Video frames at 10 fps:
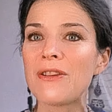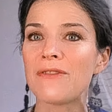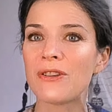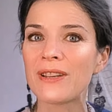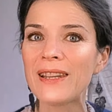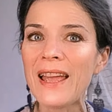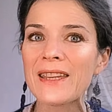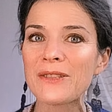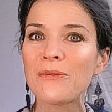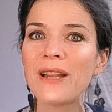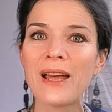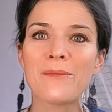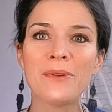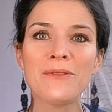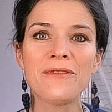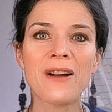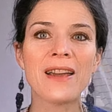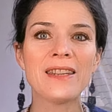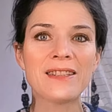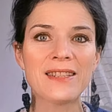of your legs will help you
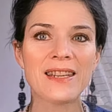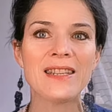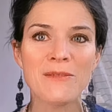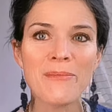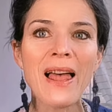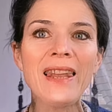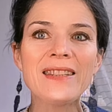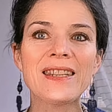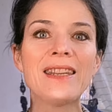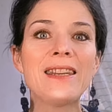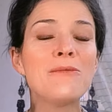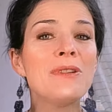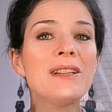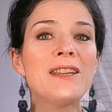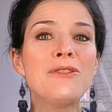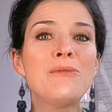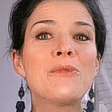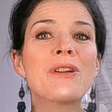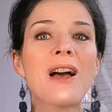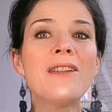find a steady balance, and it will give you
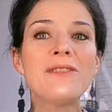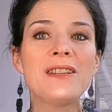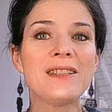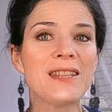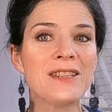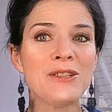more confidence as